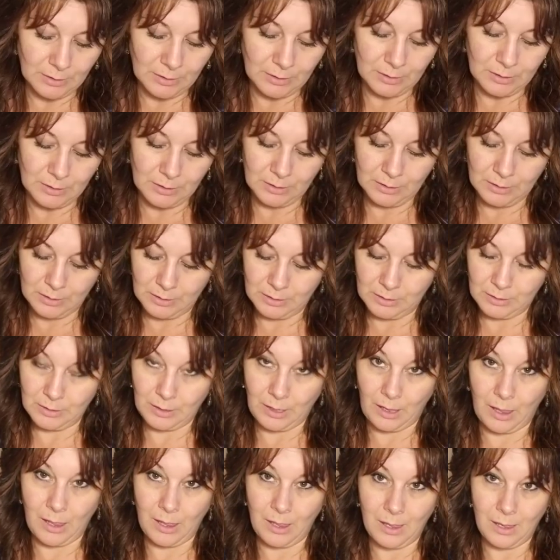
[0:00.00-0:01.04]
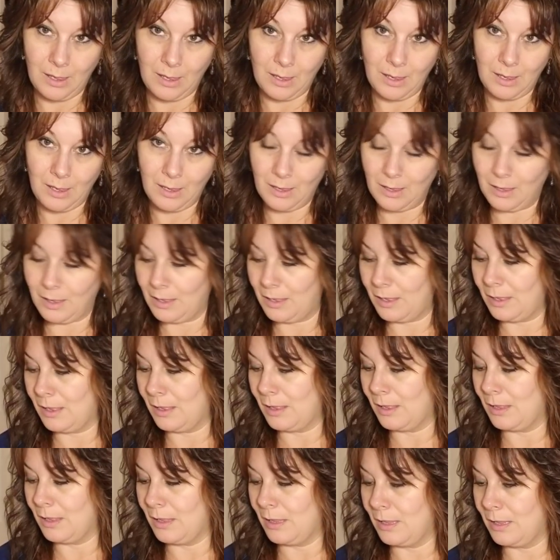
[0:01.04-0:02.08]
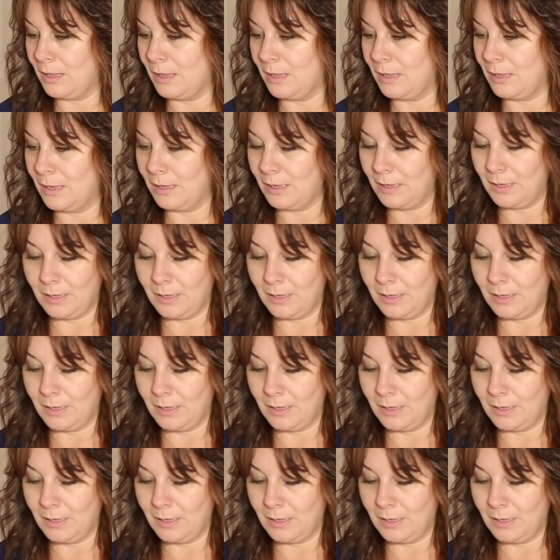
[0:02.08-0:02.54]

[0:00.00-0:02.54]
No one is speaking in this clip.